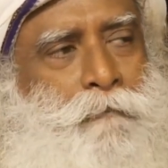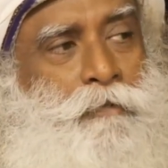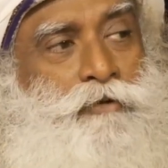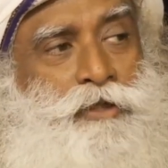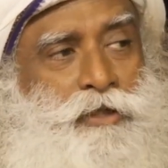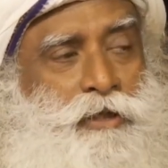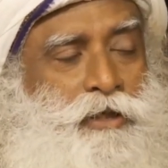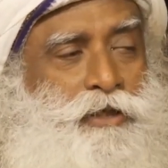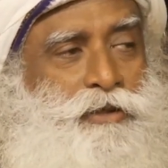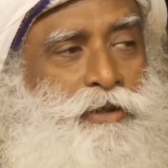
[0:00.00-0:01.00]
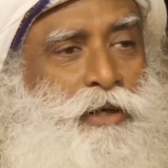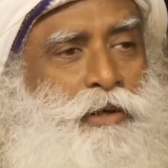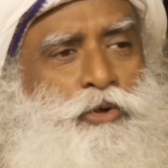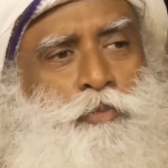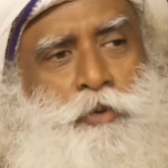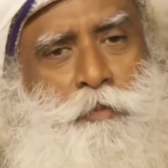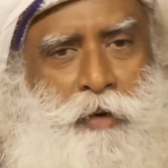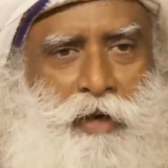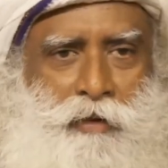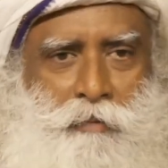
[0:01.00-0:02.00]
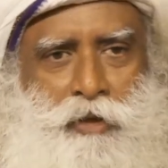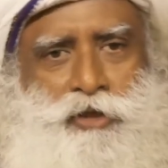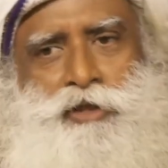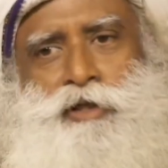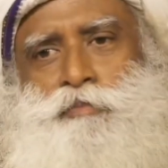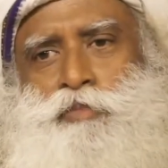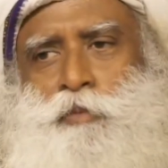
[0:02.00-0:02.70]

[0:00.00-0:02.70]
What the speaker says: first thing is, you prepare the machine